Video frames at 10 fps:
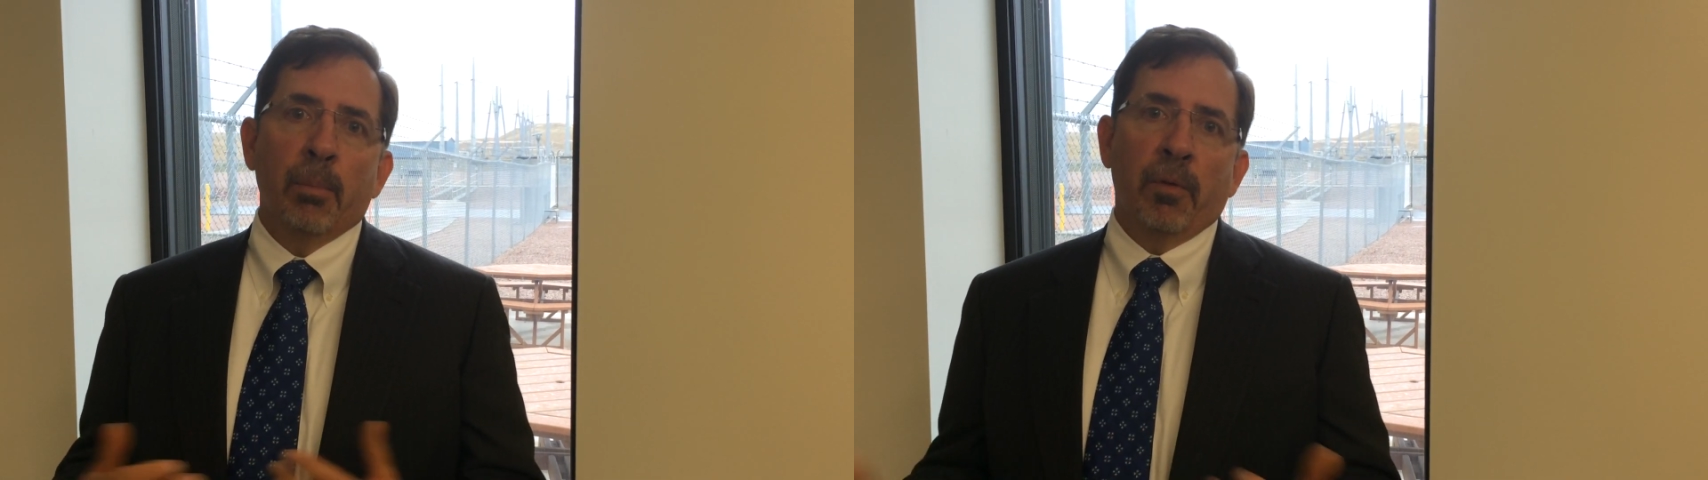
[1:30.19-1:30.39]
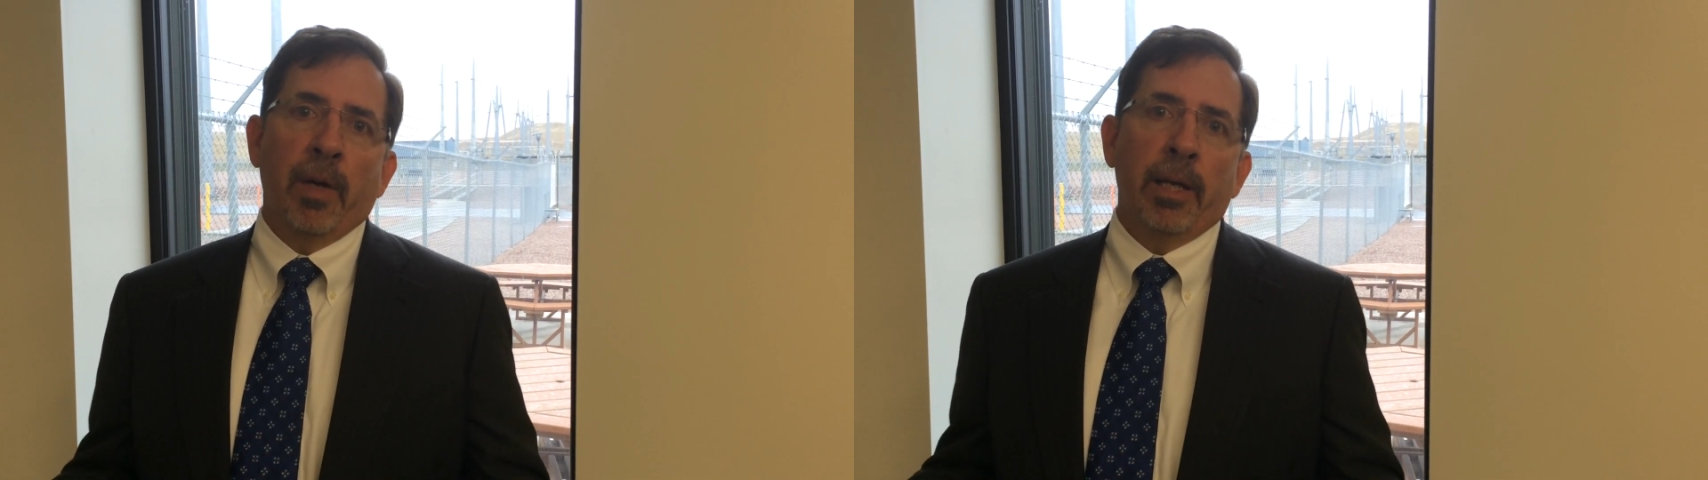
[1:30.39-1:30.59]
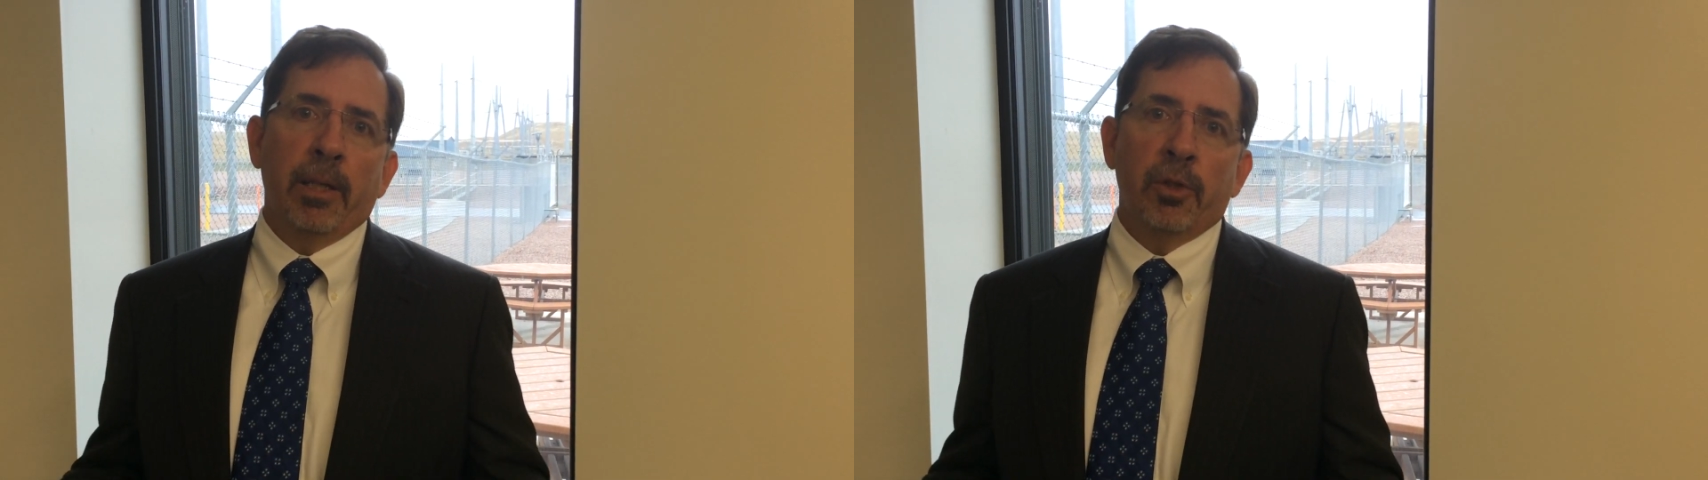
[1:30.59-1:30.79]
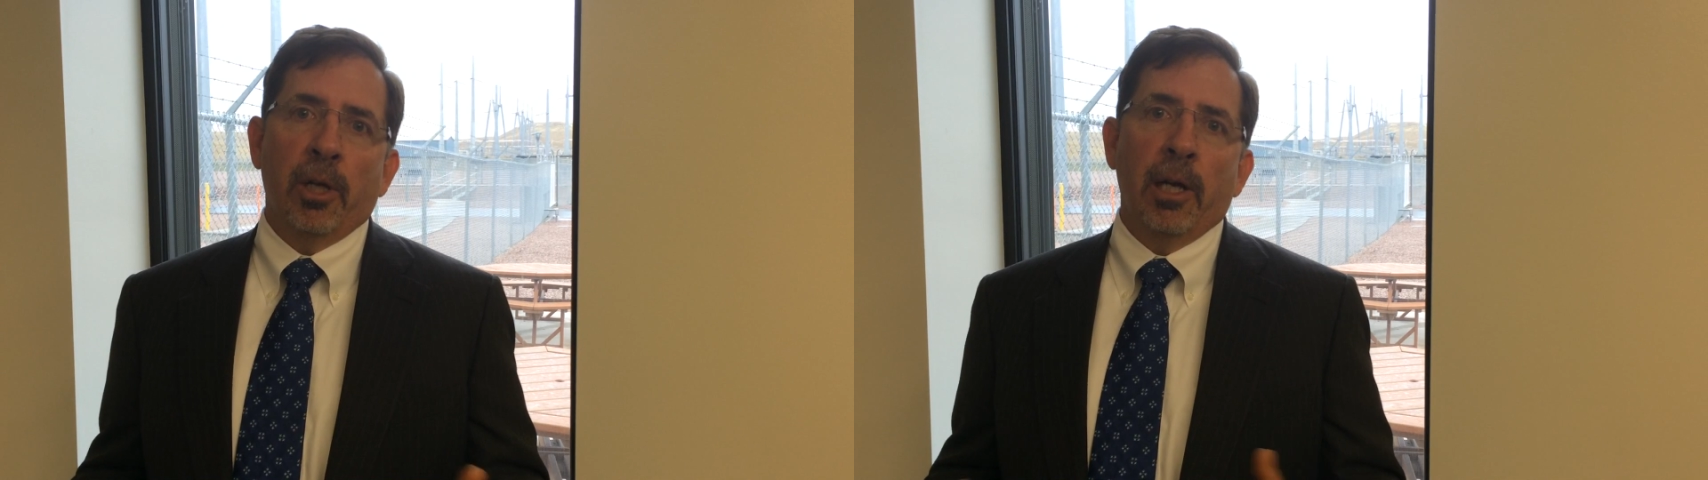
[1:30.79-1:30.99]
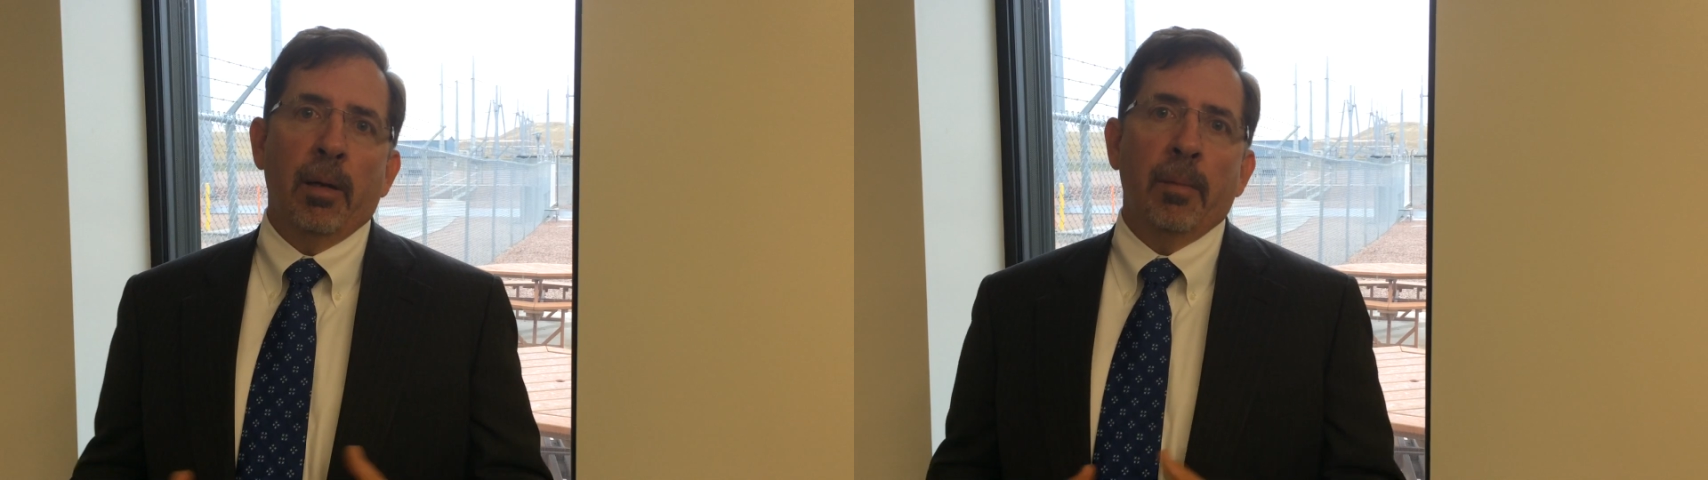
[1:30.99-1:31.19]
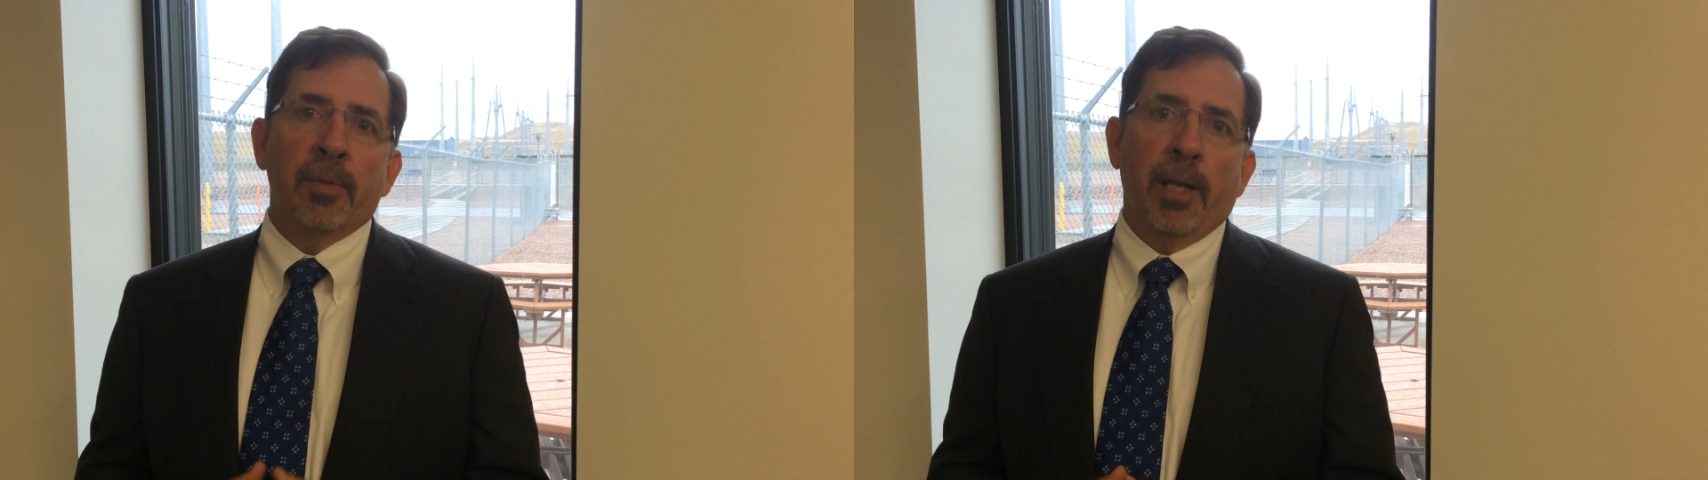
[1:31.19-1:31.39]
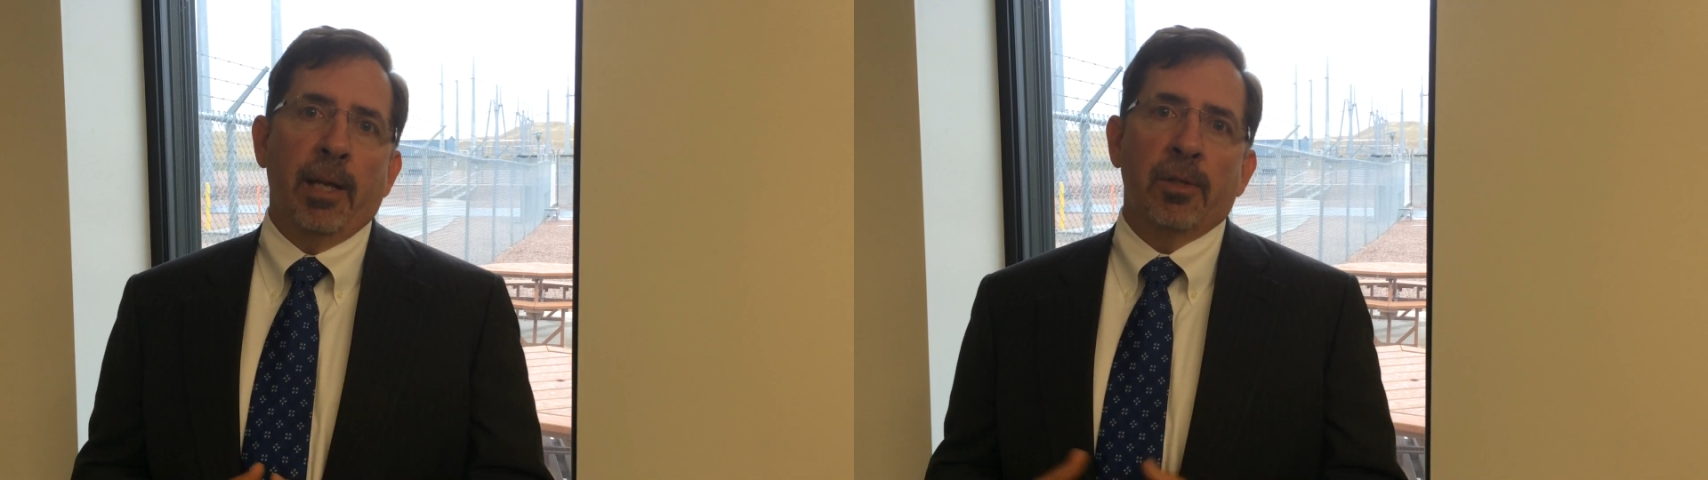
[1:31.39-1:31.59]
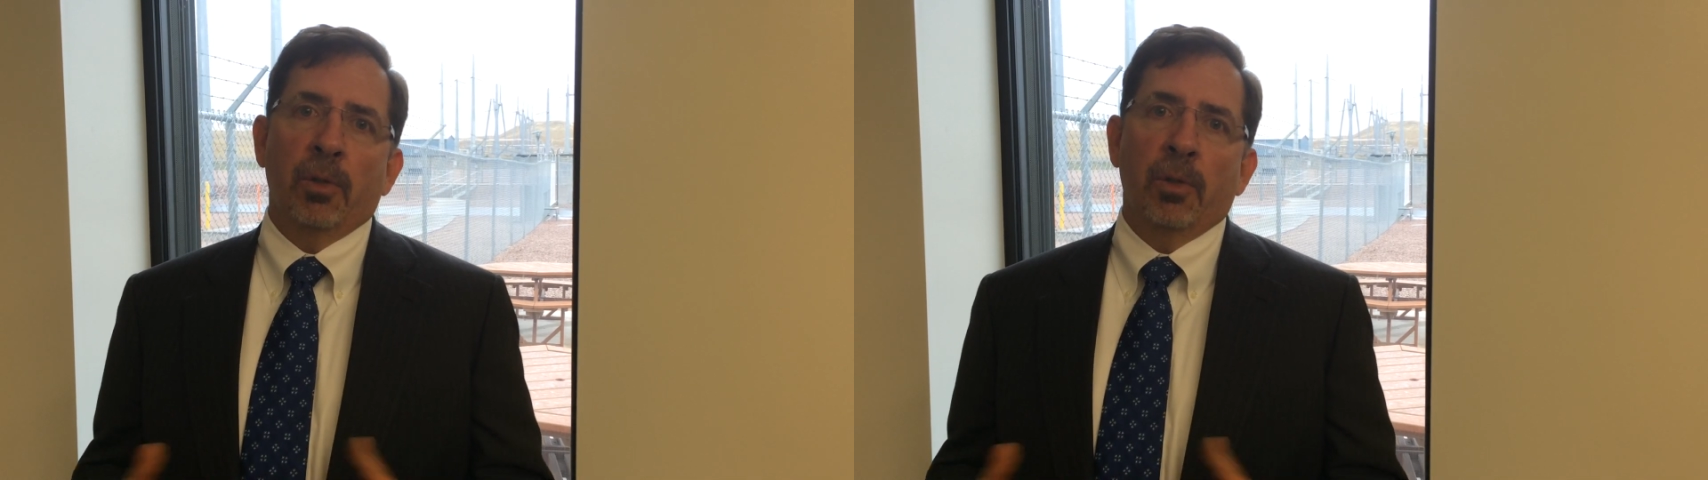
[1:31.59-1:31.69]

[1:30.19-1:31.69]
providing jobs and